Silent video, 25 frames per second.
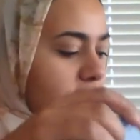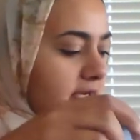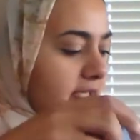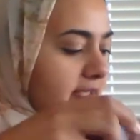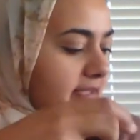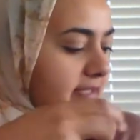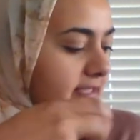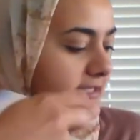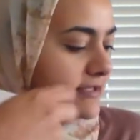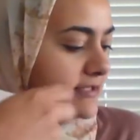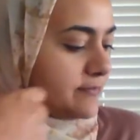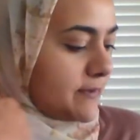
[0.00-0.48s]

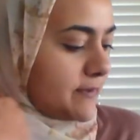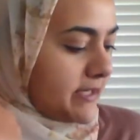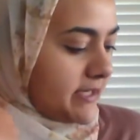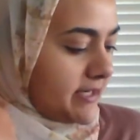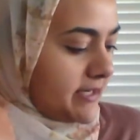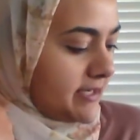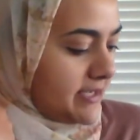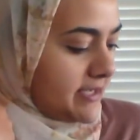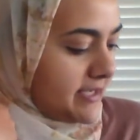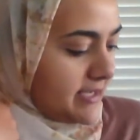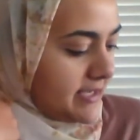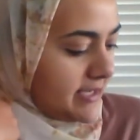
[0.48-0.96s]
this one.
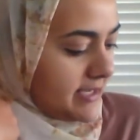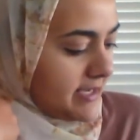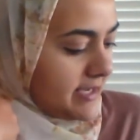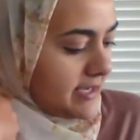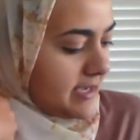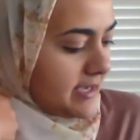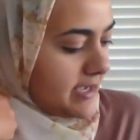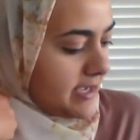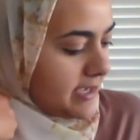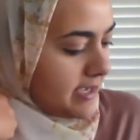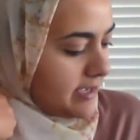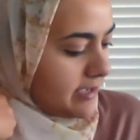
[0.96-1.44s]

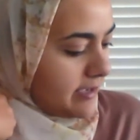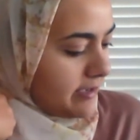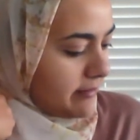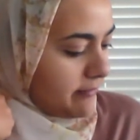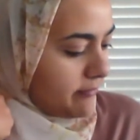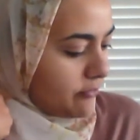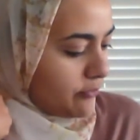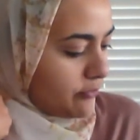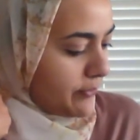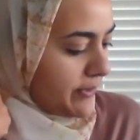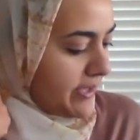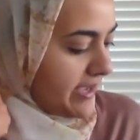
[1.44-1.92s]

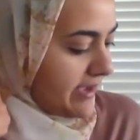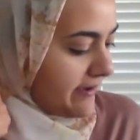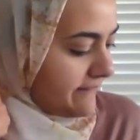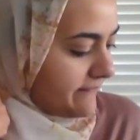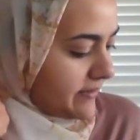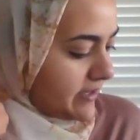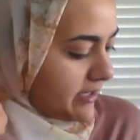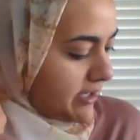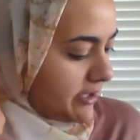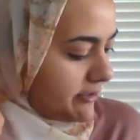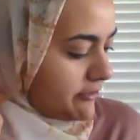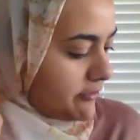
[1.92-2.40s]
We have
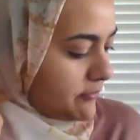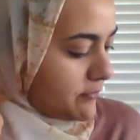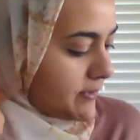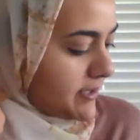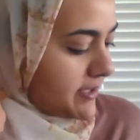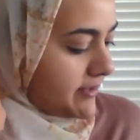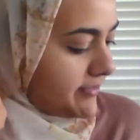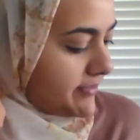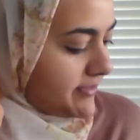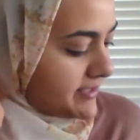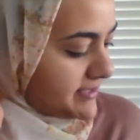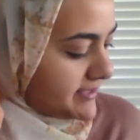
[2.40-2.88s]
another one.
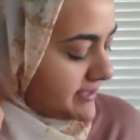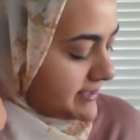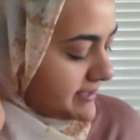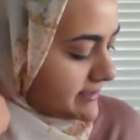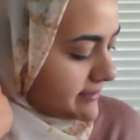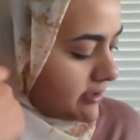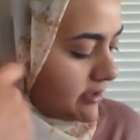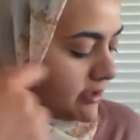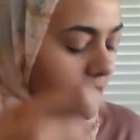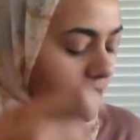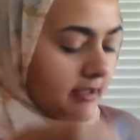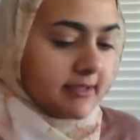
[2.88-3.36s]
This is
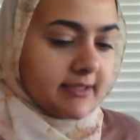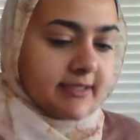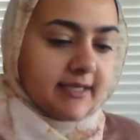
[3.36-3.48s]
called